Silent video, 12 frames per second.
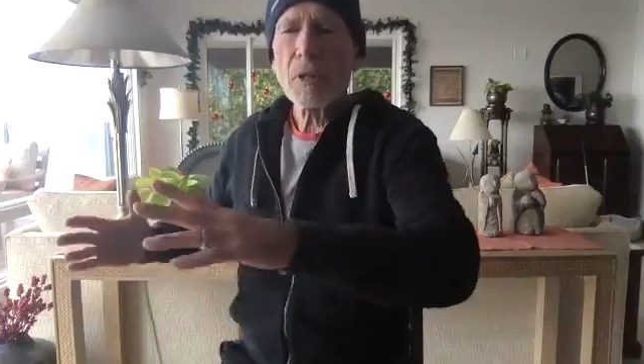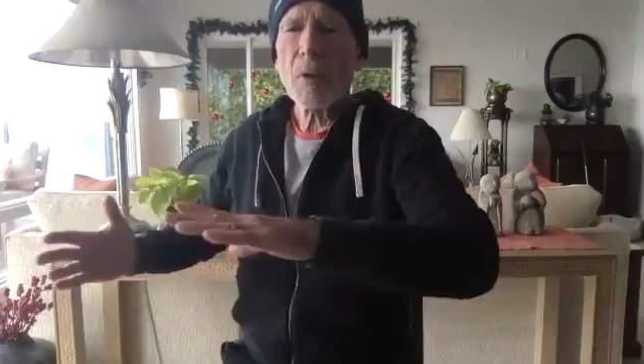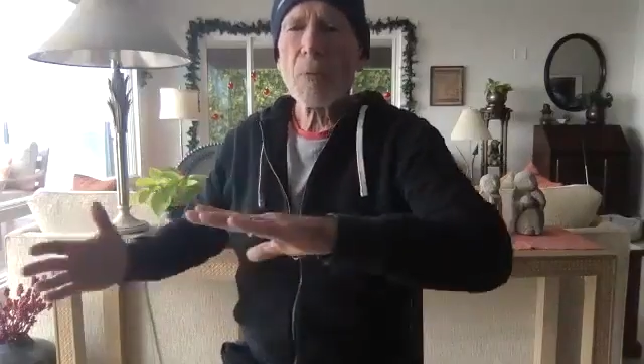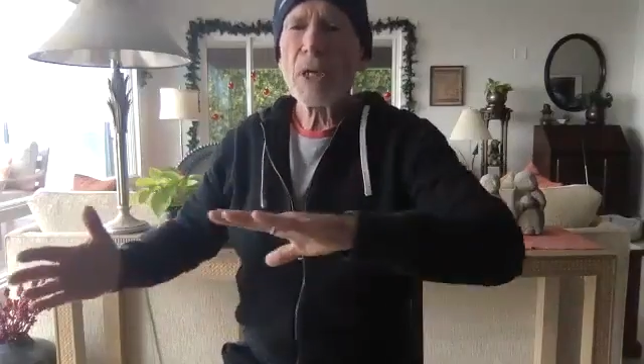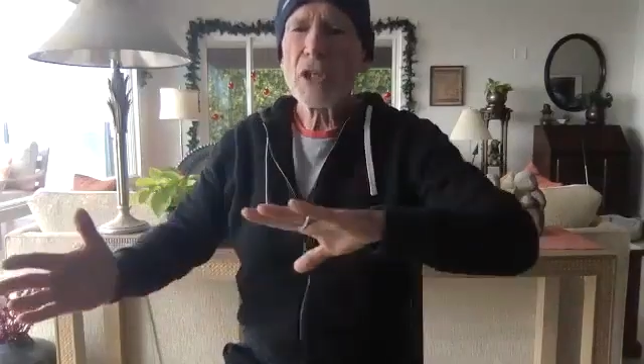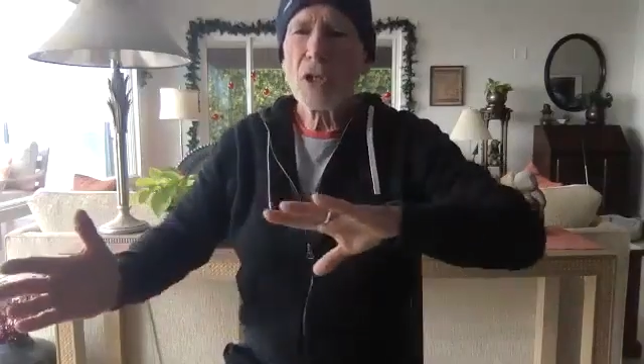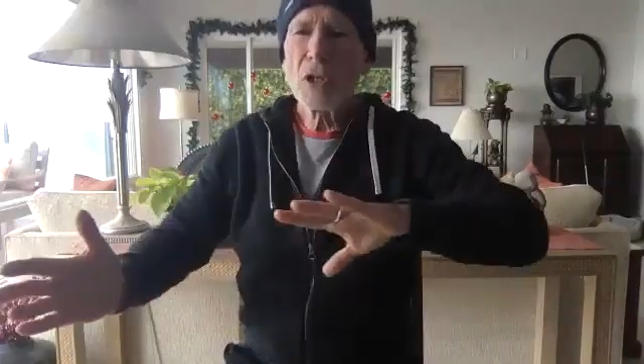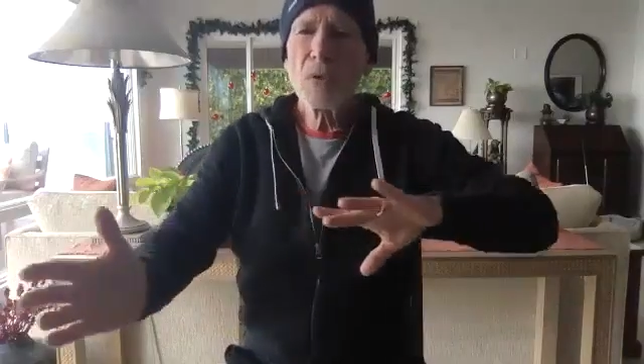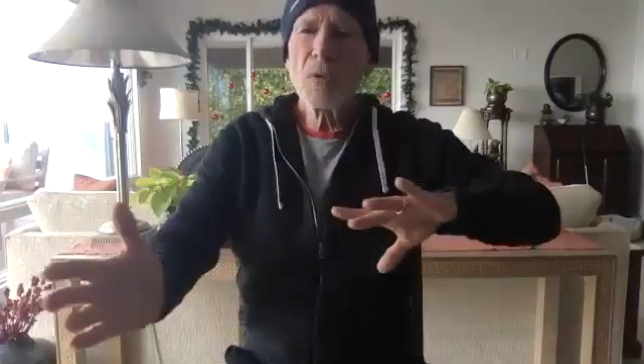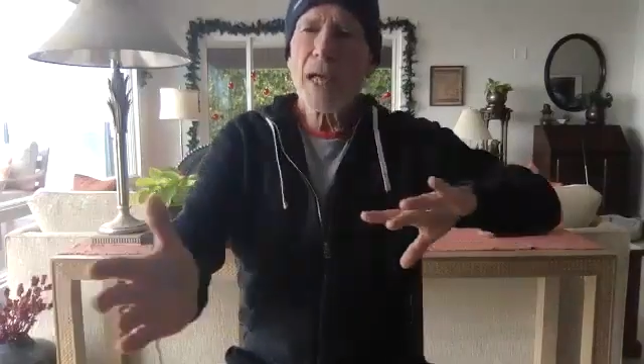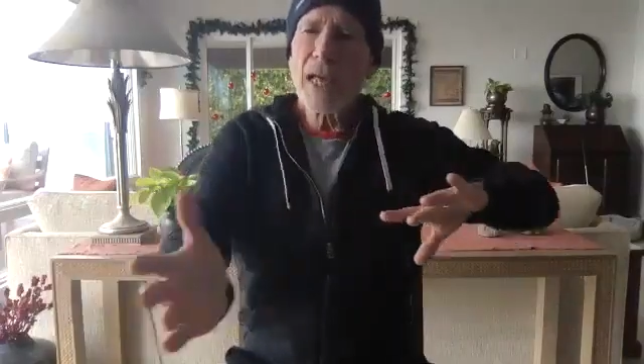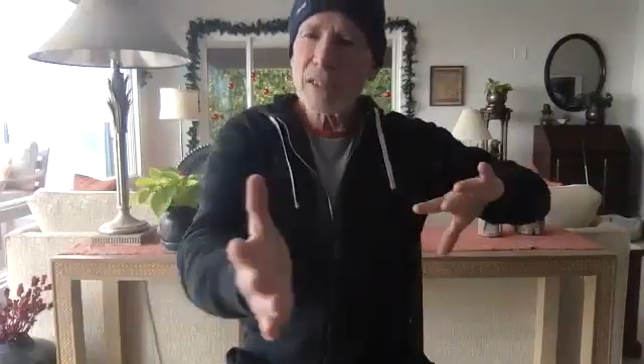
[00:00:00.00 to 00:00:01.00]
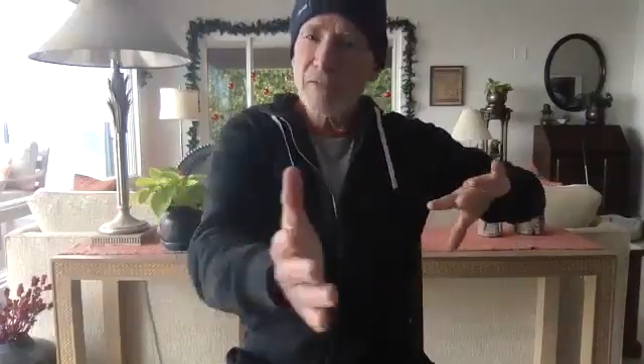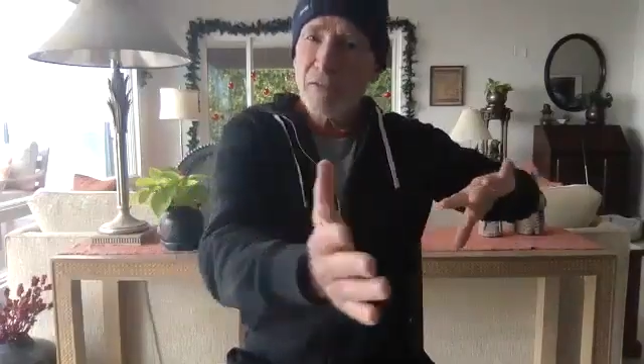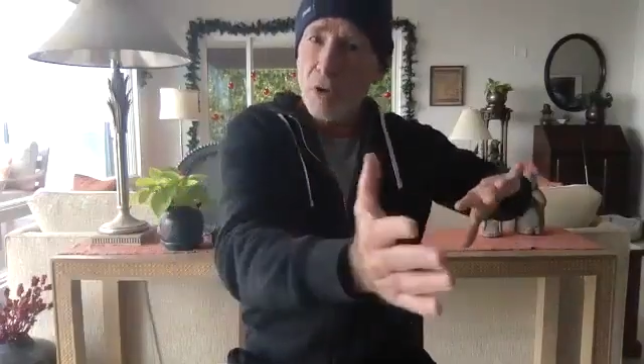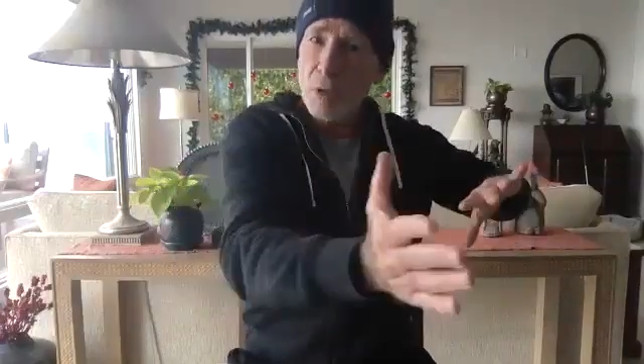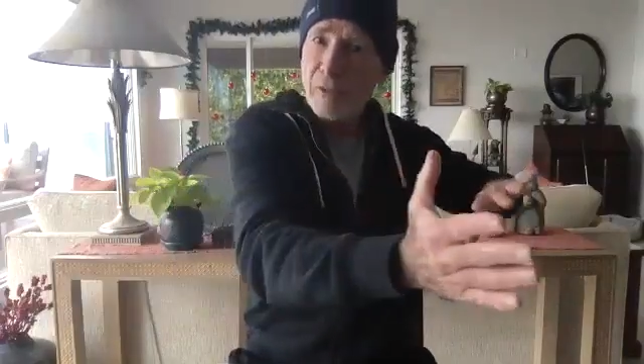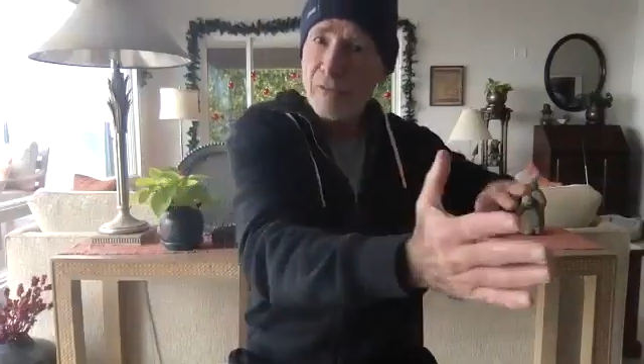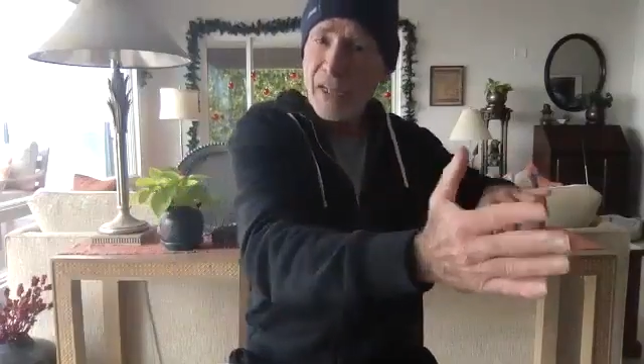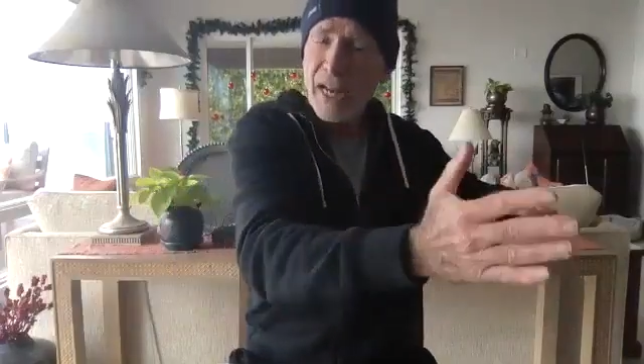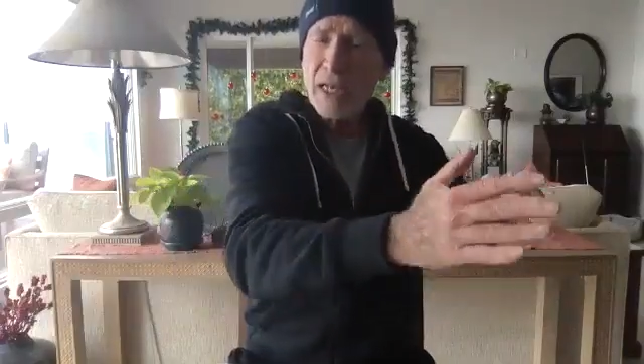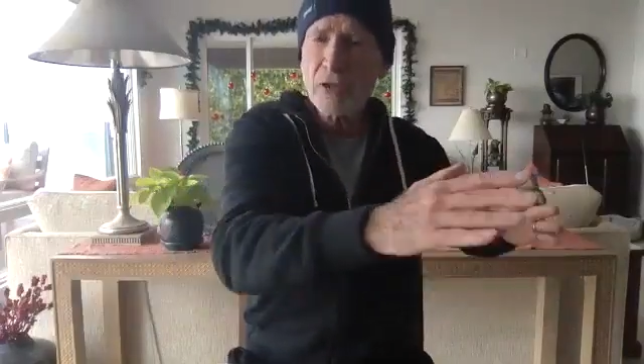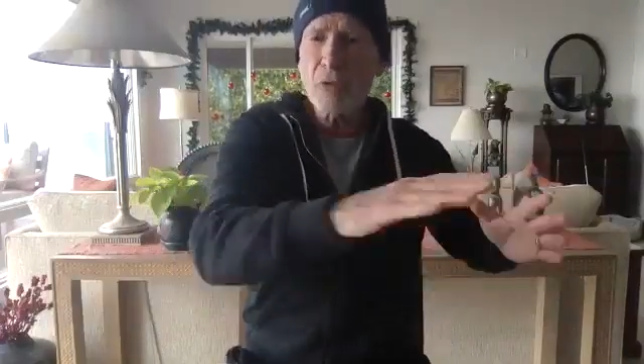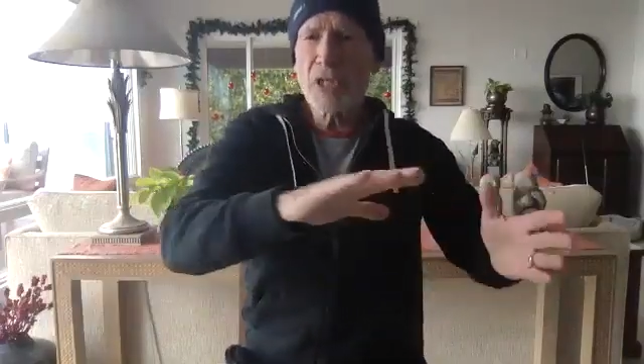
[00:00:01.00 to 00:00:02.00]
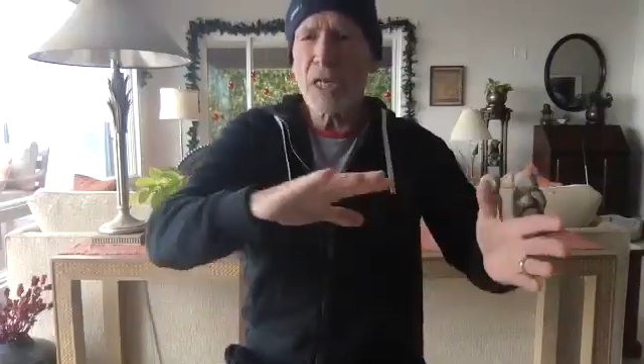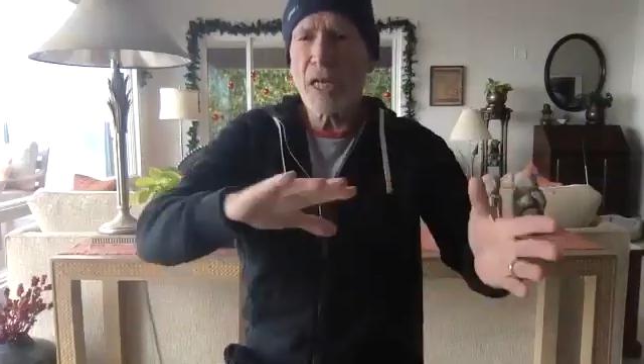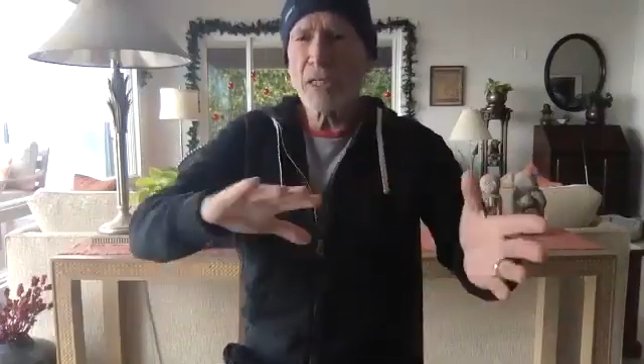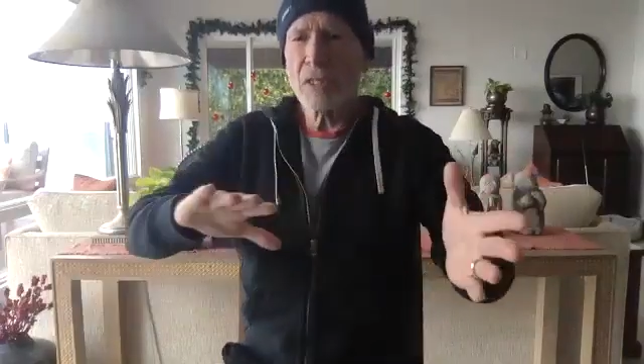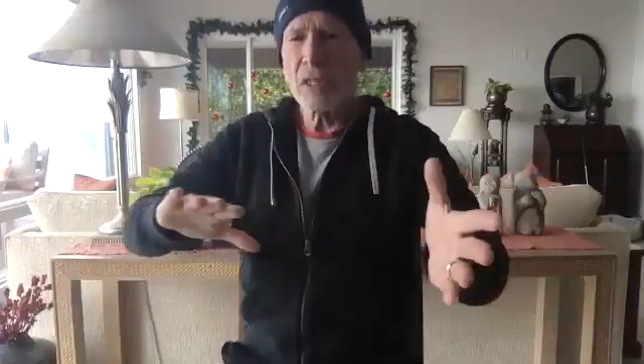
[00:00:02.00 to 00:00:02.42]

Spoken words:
that we do as a form of an exercise.